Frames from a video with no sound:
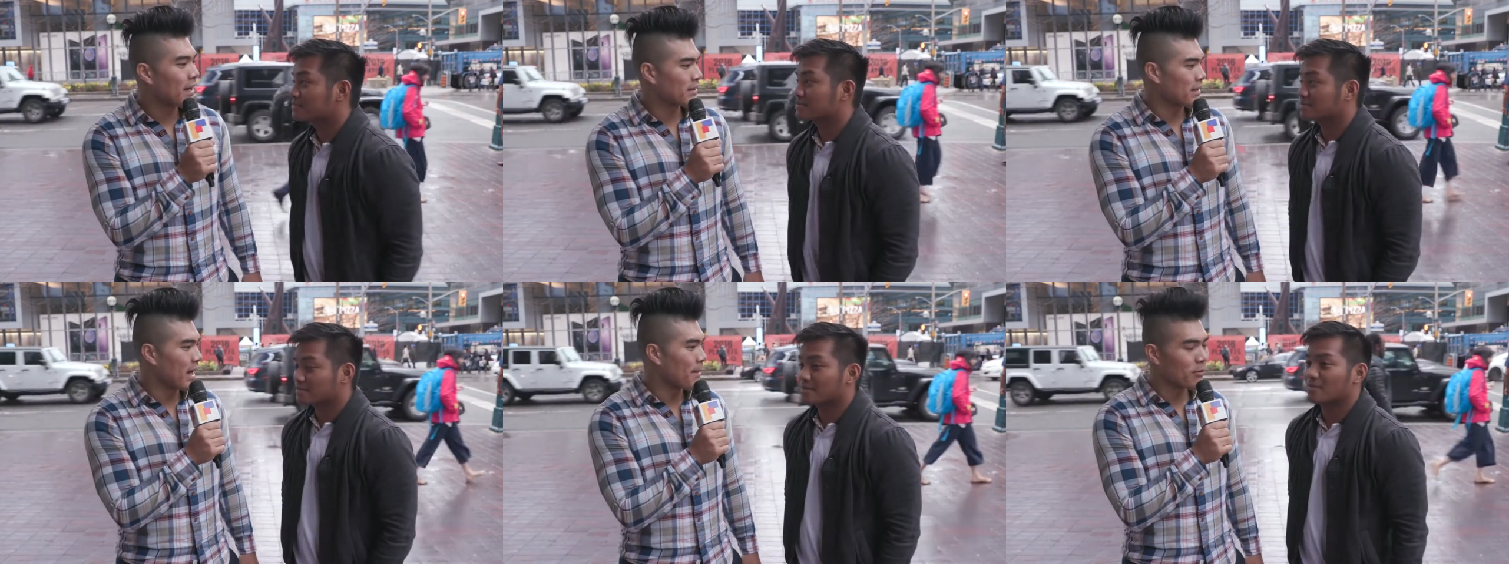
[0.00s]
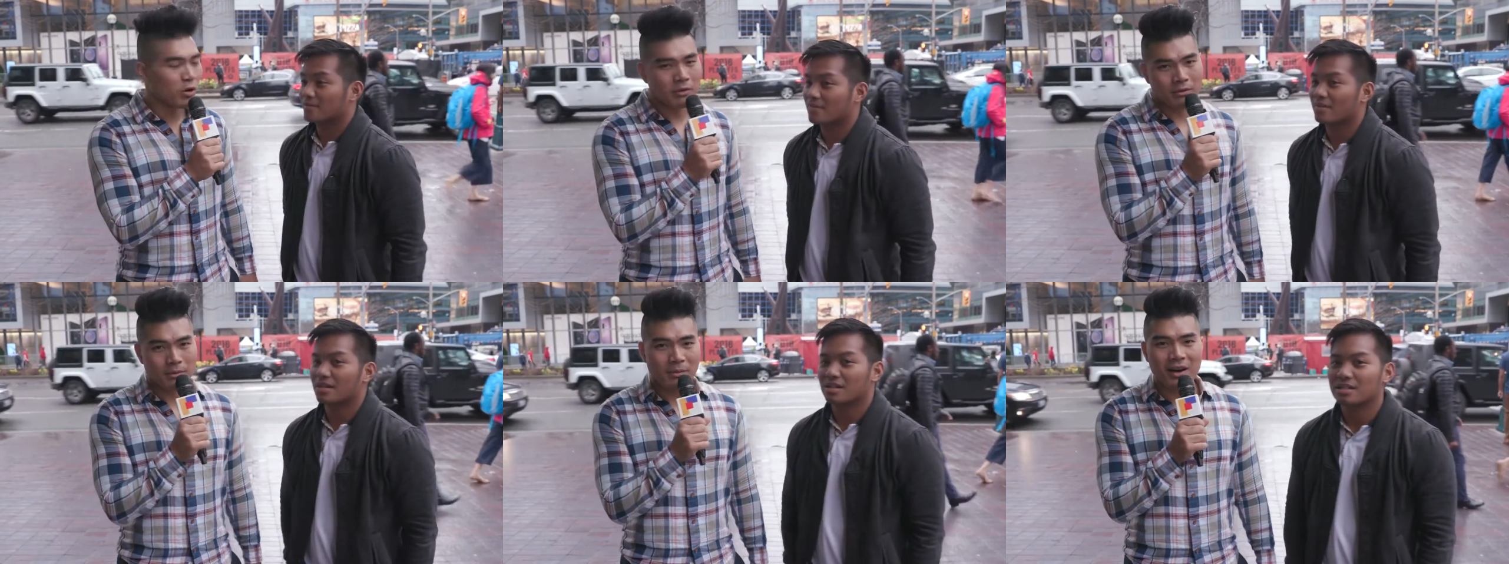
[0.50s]
Speaker 1: I, am
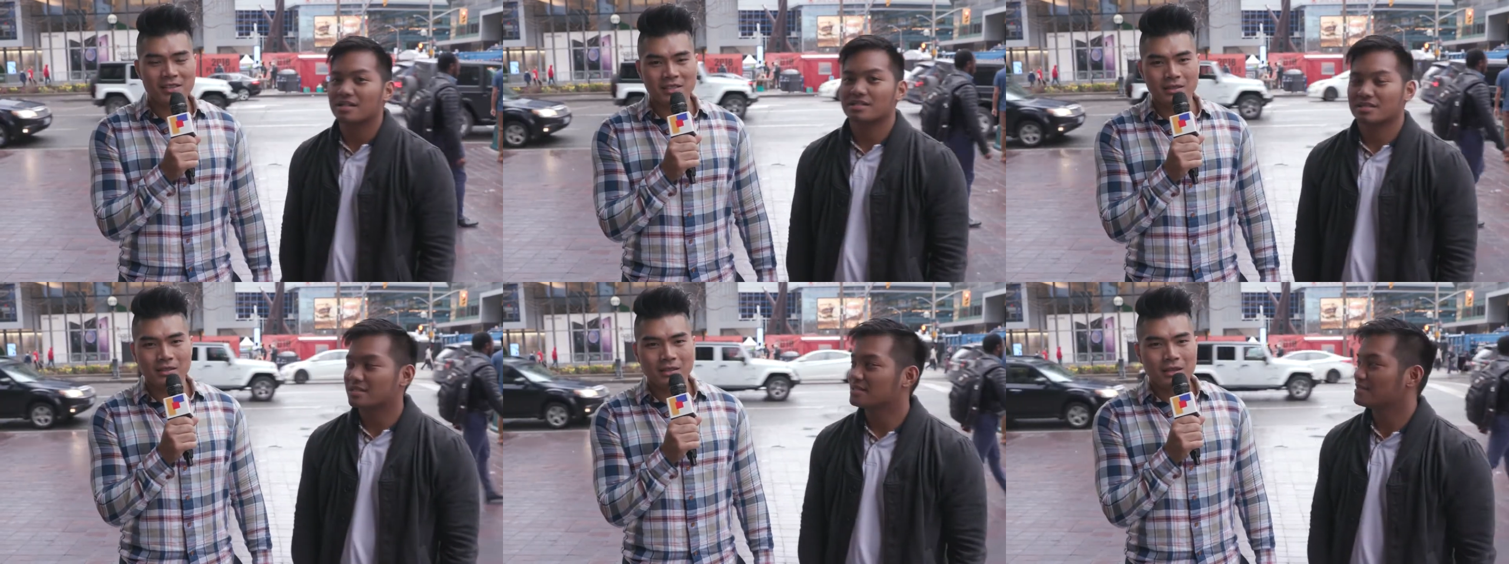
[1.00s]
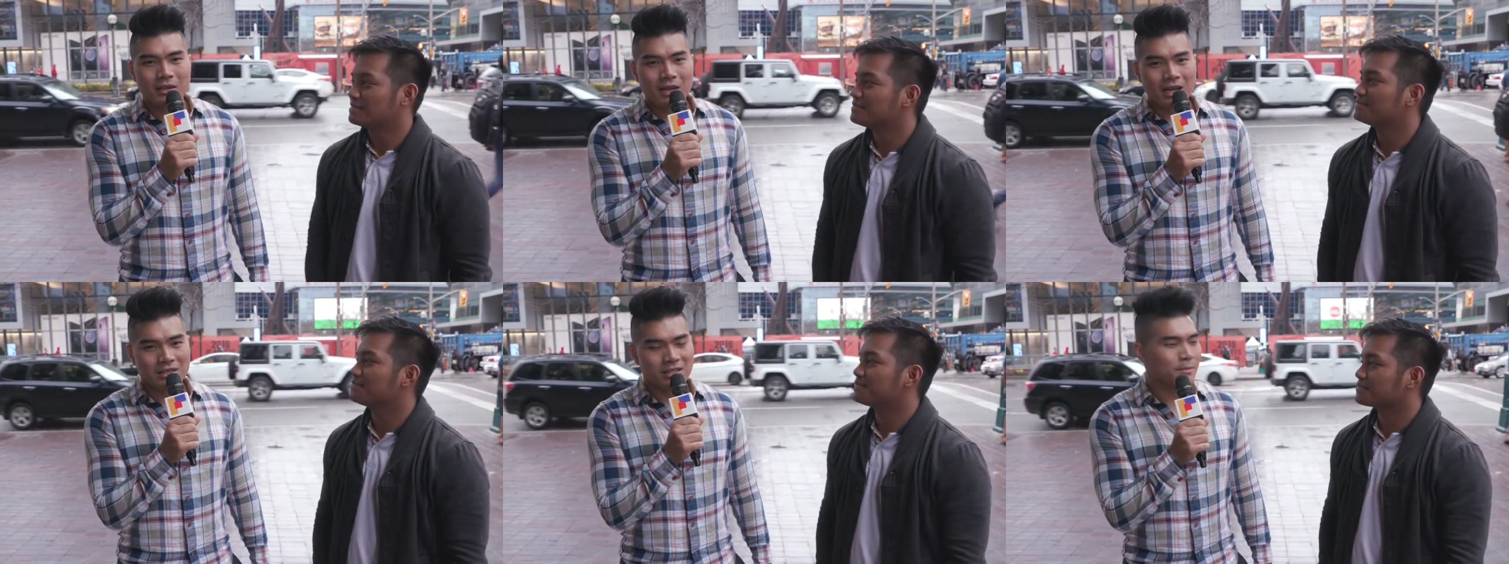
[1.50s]
going with Boston
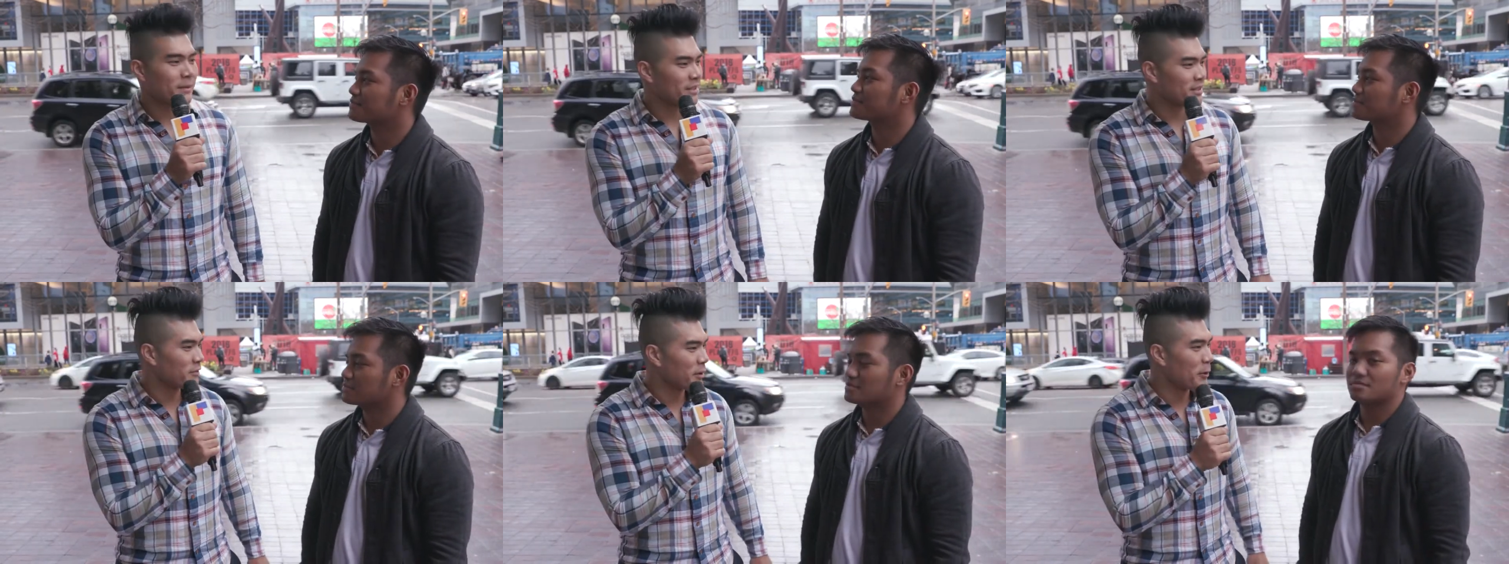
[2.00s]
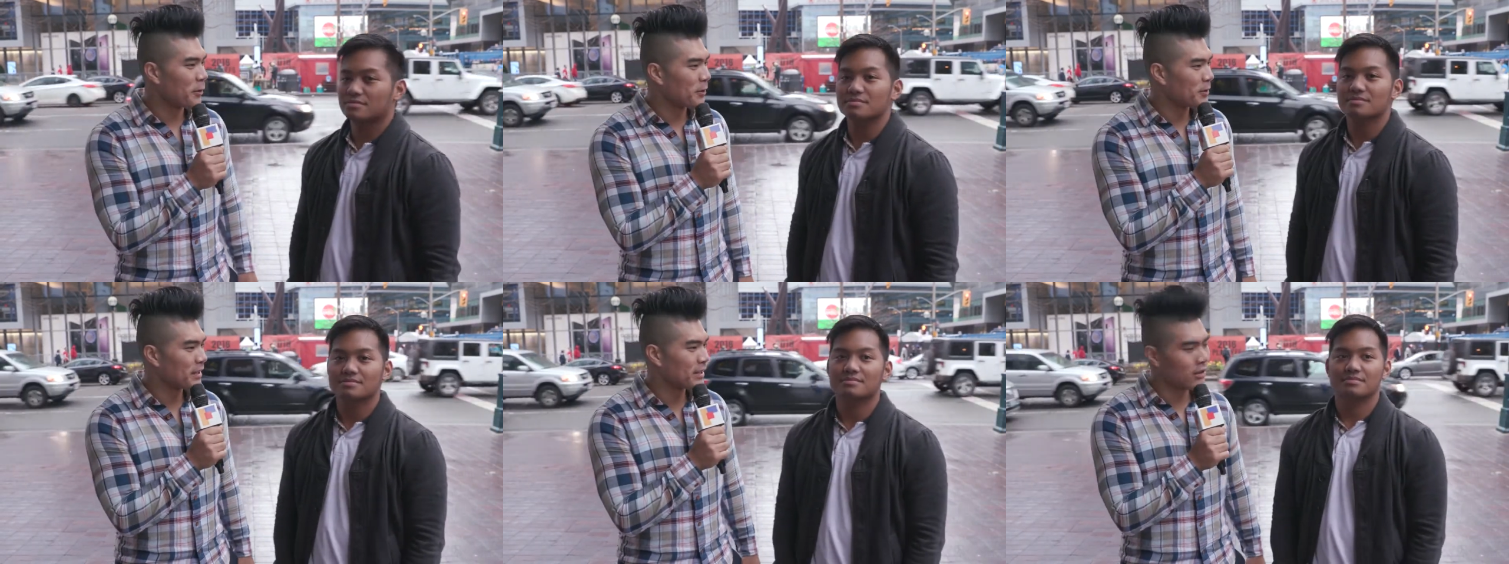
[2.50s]
uh, just because of the
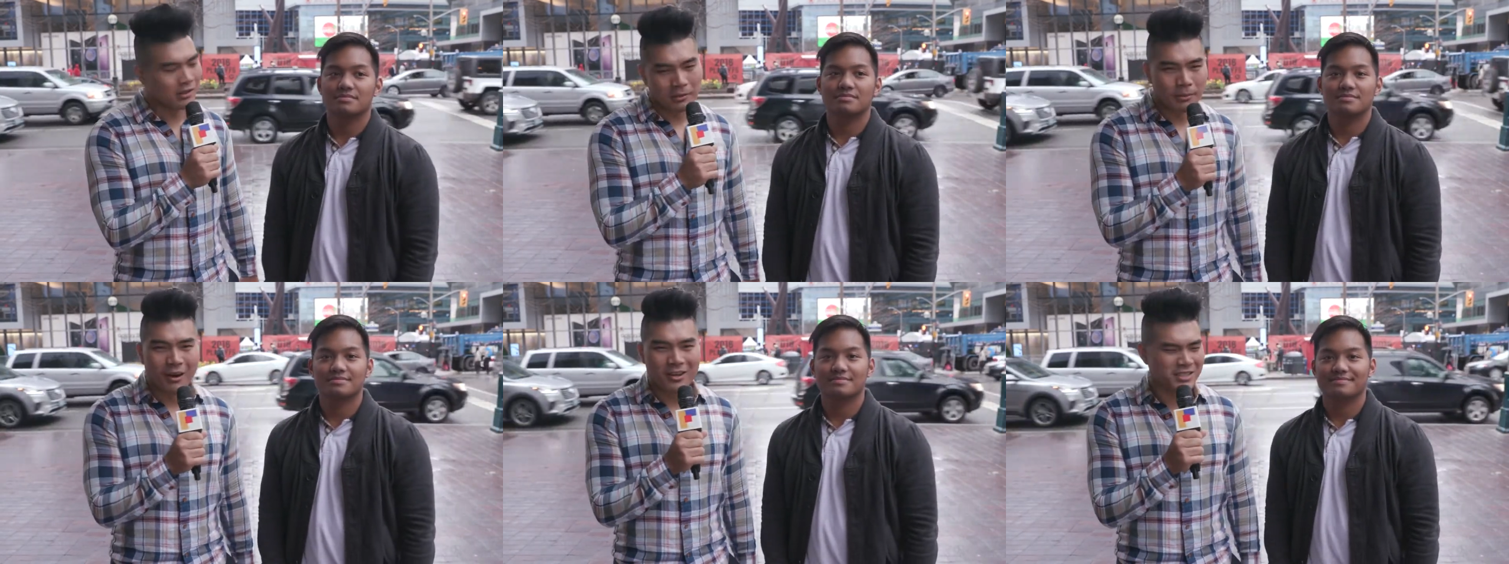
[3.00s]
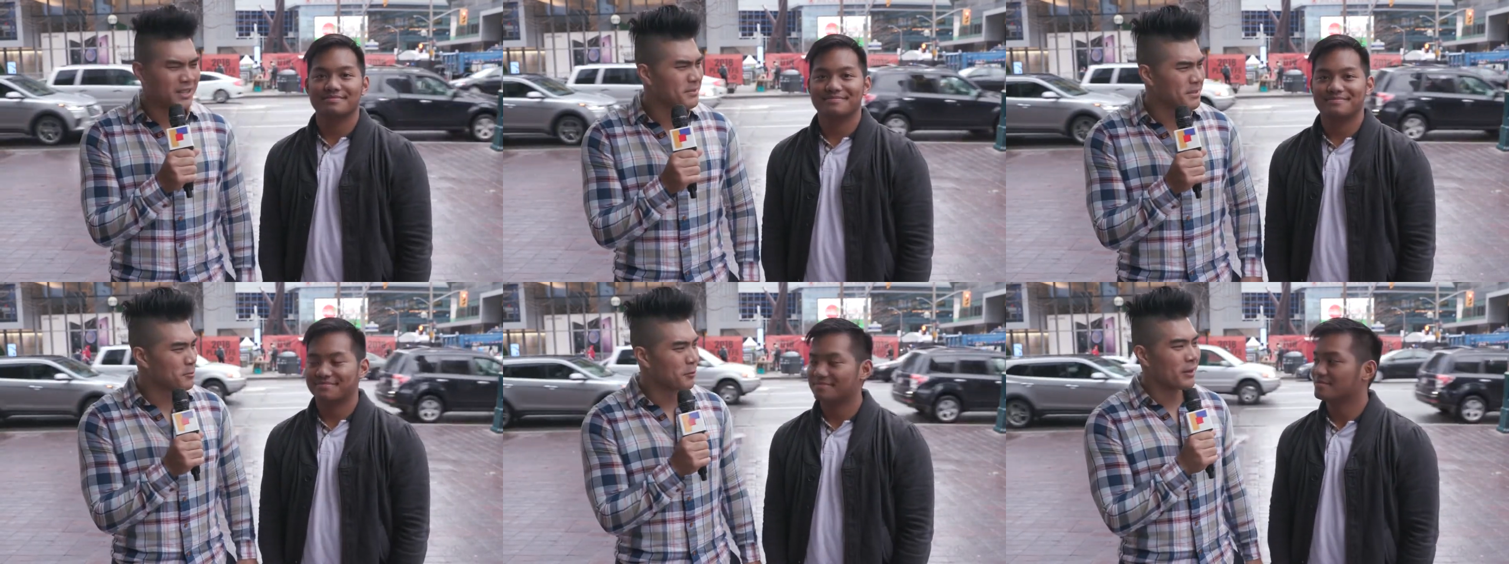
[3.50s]
hurdle. Like the LeBron
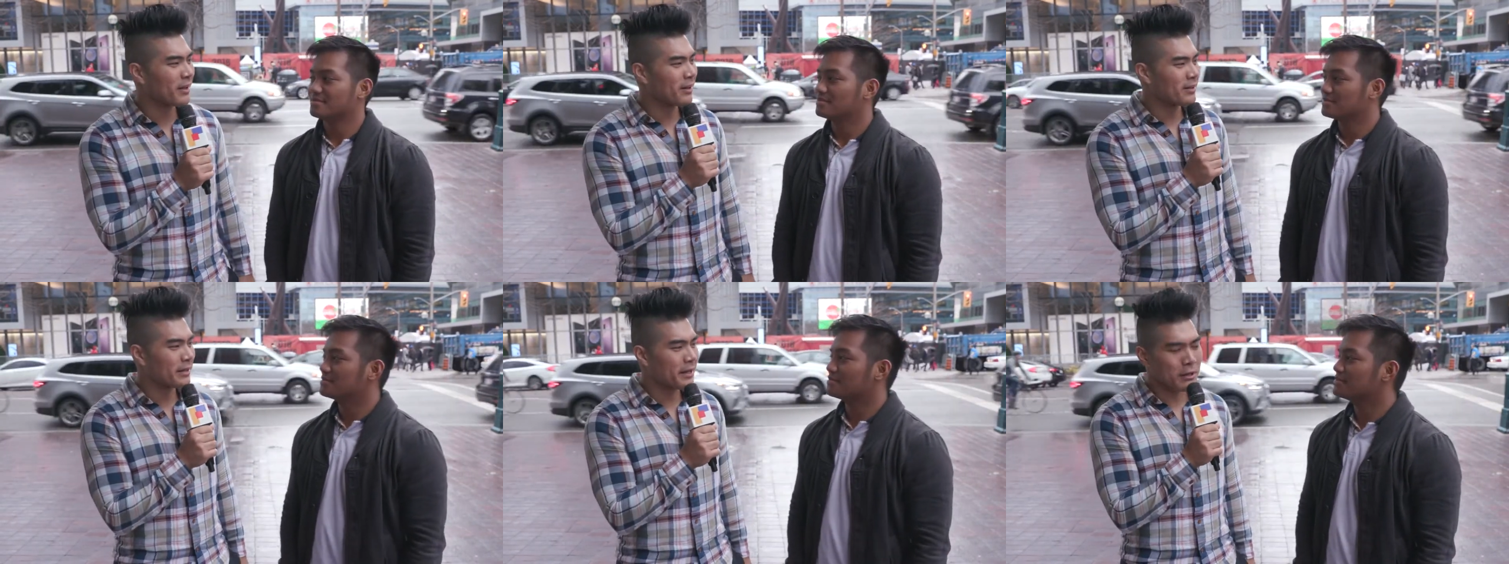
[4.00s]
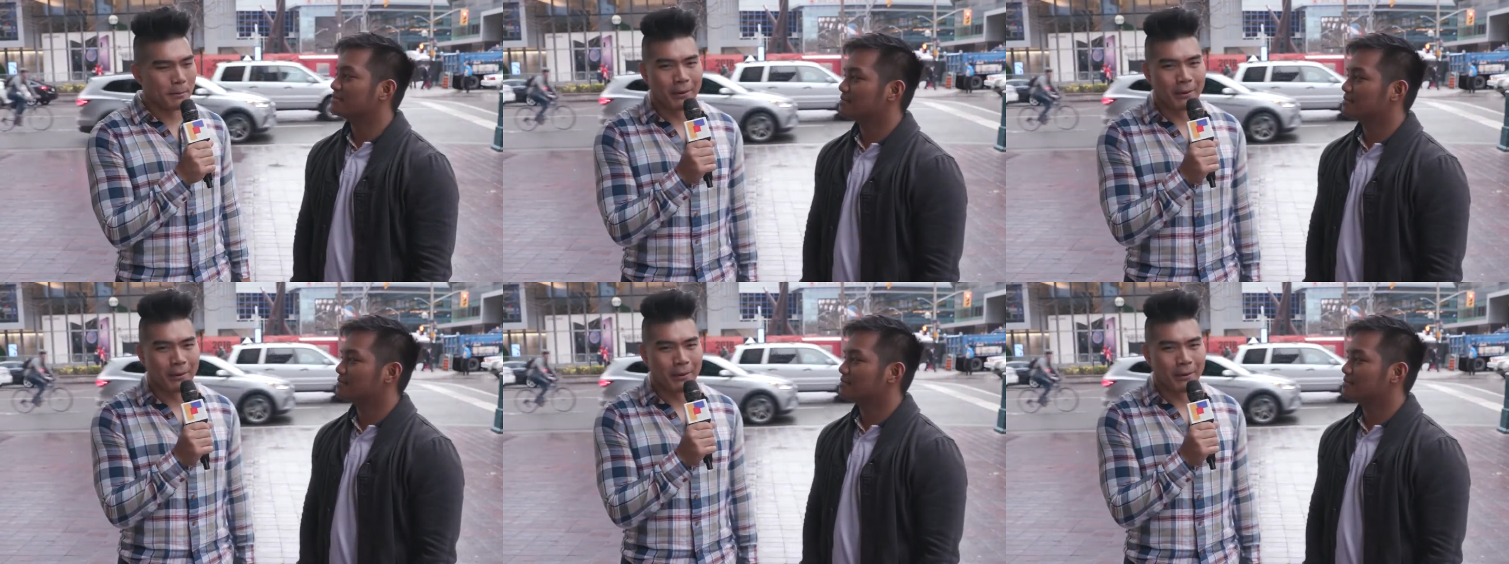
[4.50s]
James is really hard to get through,